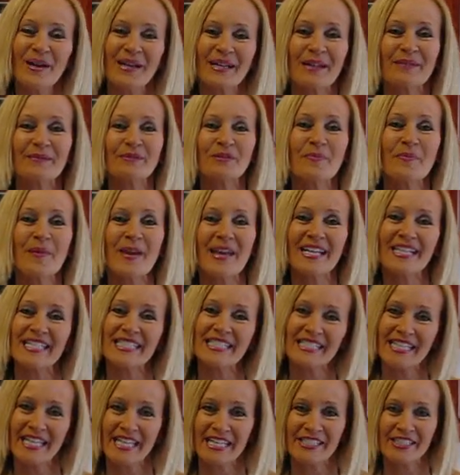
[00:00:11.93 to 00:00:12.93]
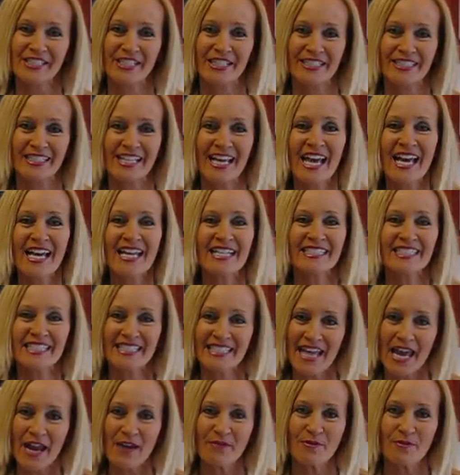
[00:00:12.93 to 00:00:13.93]
Welcome to Betty's Kitchen.
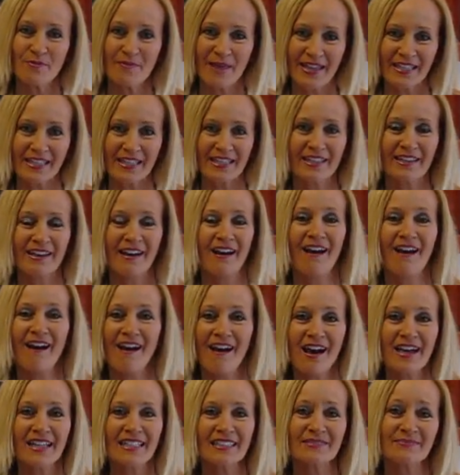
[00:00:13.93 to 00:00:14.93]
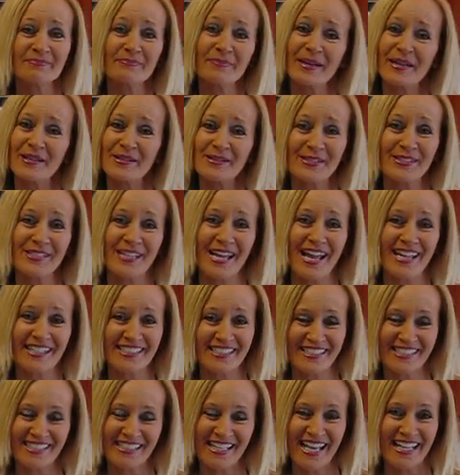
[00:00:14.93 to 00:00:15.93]
Today we're making a hot butterscotch
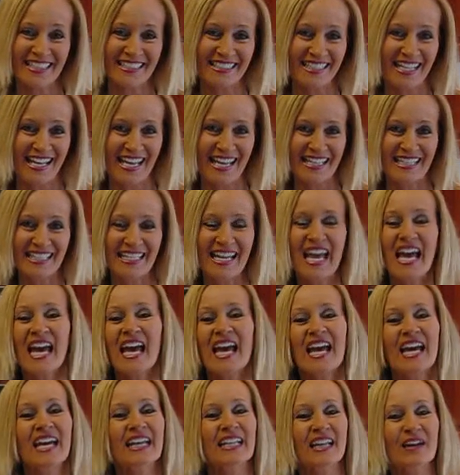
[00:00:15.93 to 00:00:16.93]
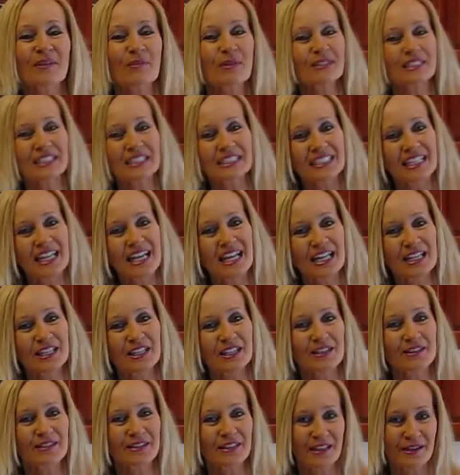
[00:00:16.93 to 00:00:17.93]
sundae, and I want to tell
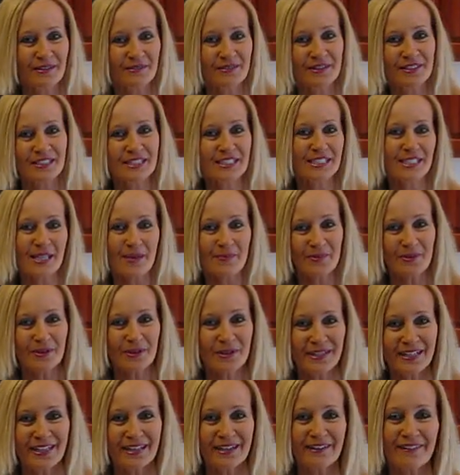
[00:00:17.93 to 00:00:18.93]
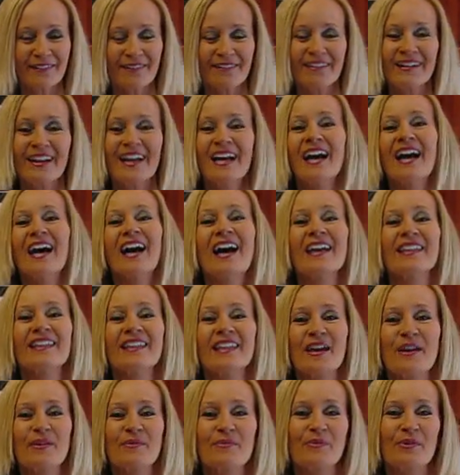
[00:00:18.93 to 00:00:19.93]
you that with summer here
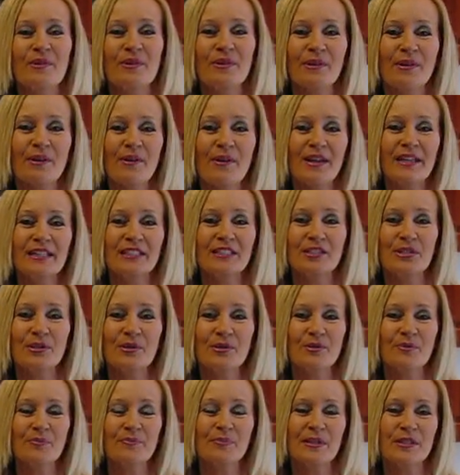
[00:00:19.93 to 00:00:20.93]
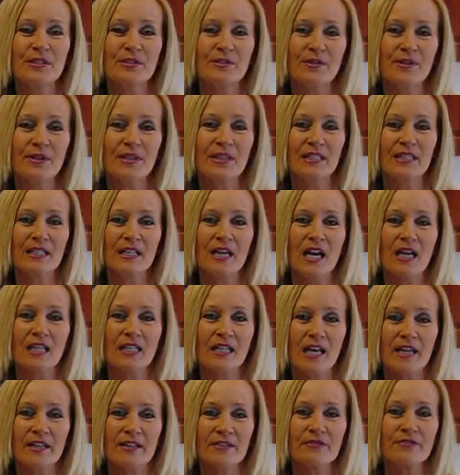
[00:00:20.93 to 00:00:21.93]
that we're going to be doing a
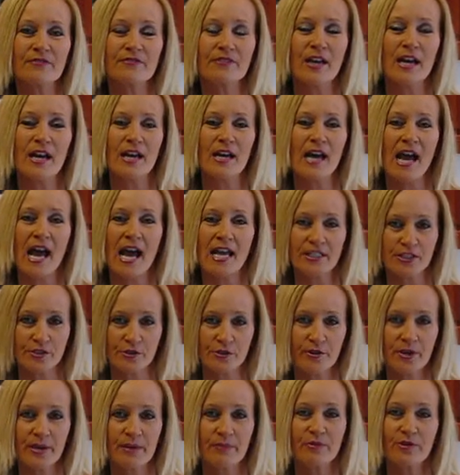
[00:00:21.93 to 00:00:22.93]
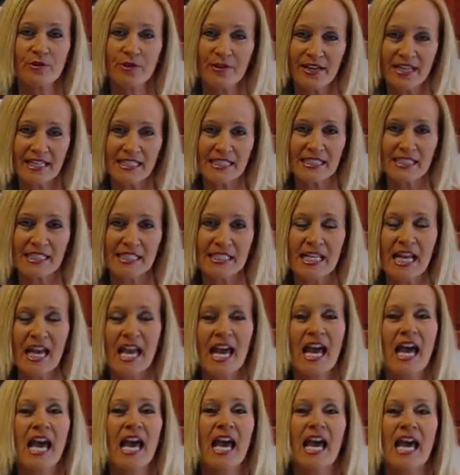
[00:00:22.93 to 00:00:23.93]
lot of uh, ice cream treats,
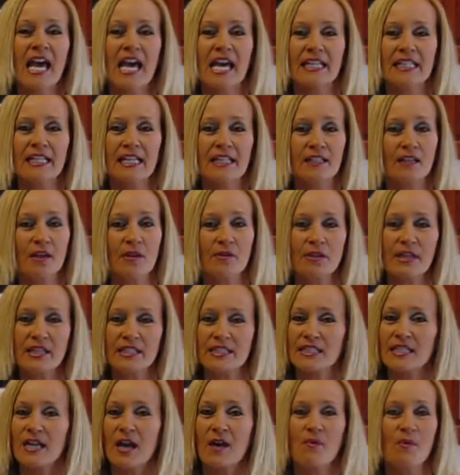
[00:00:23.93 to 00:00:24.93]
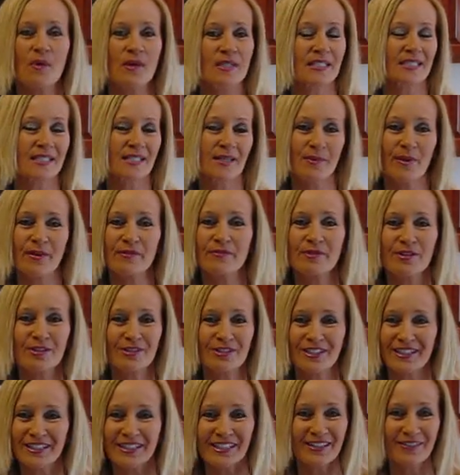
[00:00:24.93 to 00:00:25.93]
and I know that's not what some of you
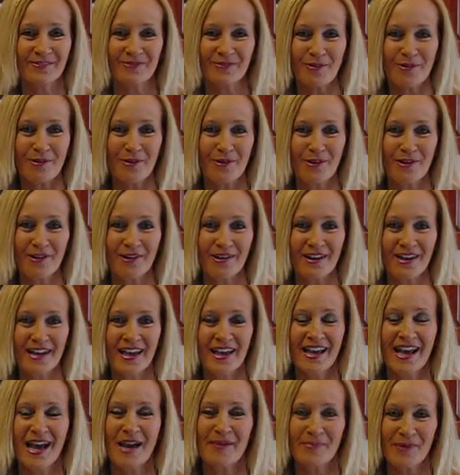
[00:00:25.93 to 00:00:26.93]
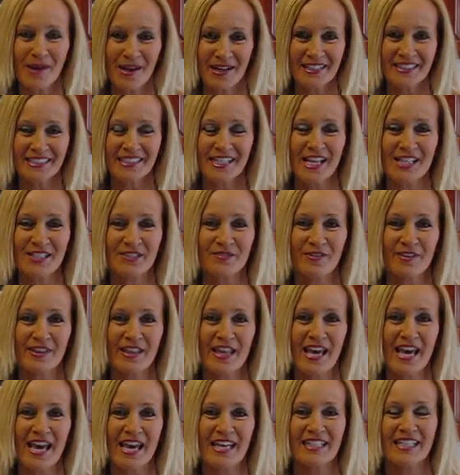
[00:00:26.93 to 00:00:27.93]
are looking for. I apologize for
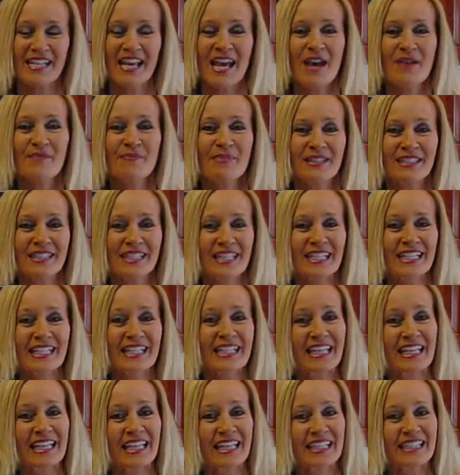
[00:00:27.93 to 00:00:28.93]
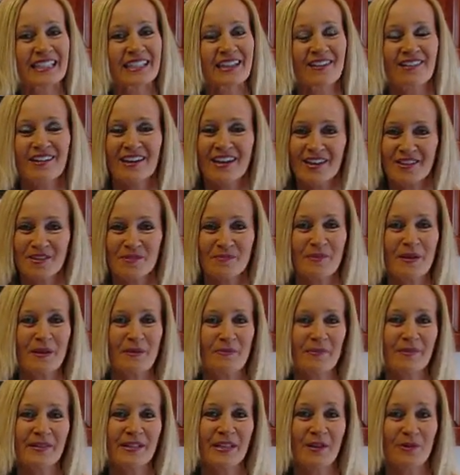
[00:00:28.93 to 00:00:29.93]
that, but then again there are other
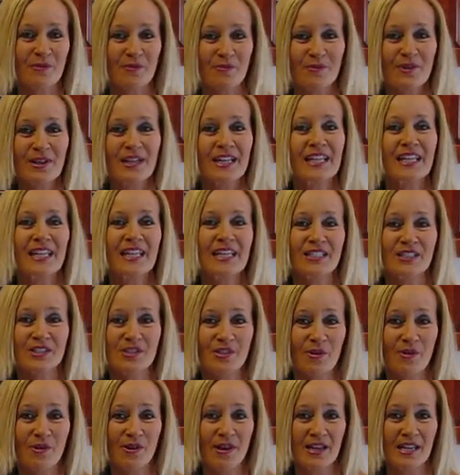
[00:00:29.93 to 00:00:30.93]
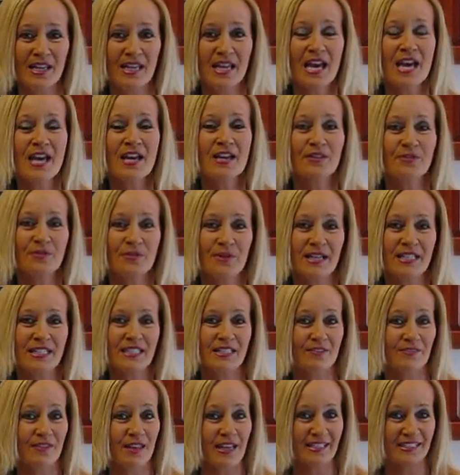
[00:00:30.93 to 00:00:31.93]
people that really enjoy treats
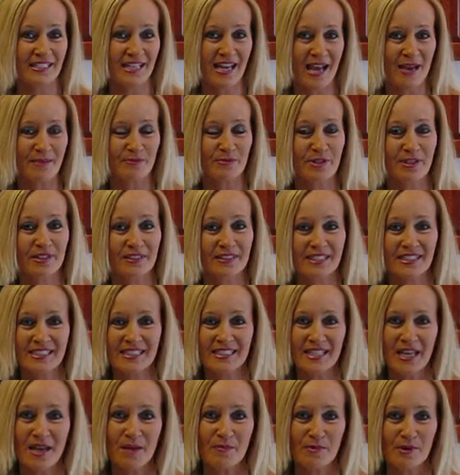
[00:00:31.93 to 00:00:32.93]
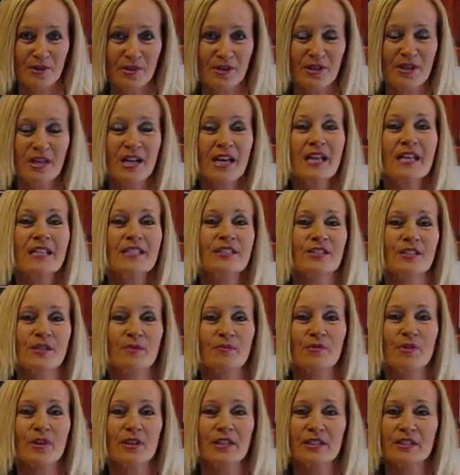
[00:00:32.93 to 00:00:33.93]
of that type during the summer. So
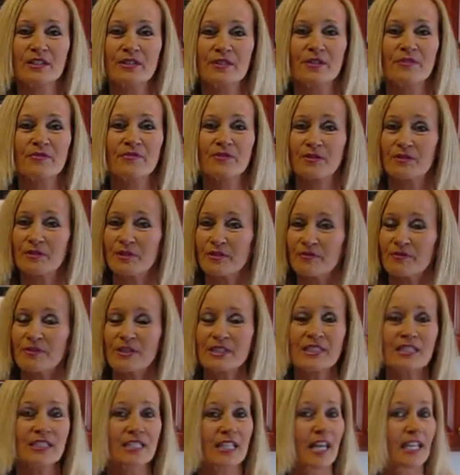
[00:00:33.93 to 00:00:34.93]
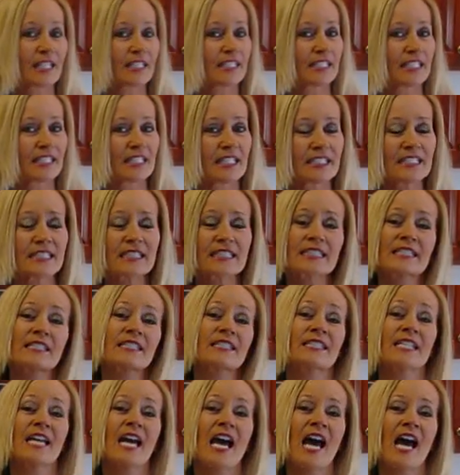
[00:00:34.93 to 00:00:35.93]
I'm going to do a few different sundaes.
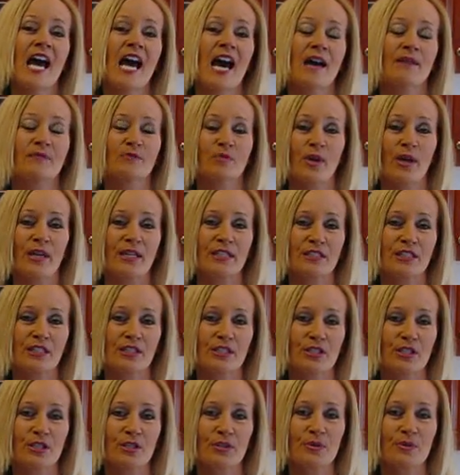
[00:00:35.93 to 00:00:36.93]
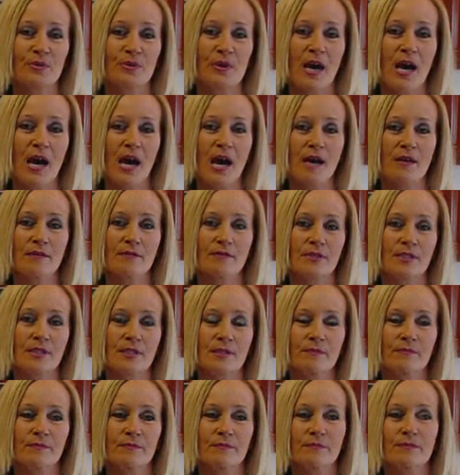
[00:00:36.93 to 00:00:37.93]
I'm going to do uh,
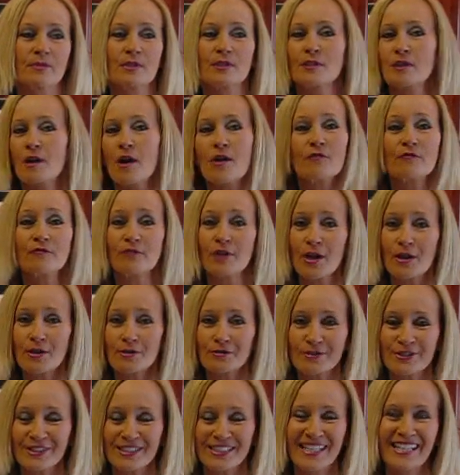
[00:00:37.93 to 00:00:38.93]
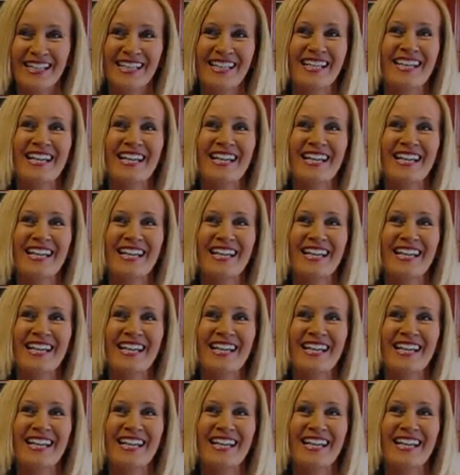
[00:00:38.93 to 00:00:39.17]
some Coke floats,